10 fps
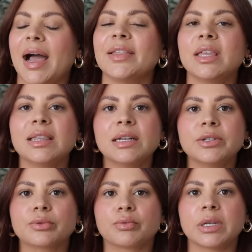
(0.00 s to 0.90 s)
I think that
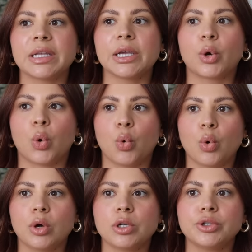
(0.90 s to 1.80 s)
it's really
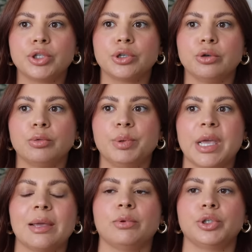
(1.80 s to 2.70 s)
cool to be
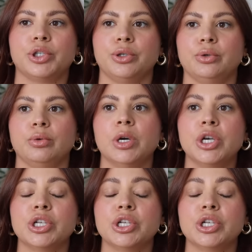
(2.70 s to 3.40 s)
able to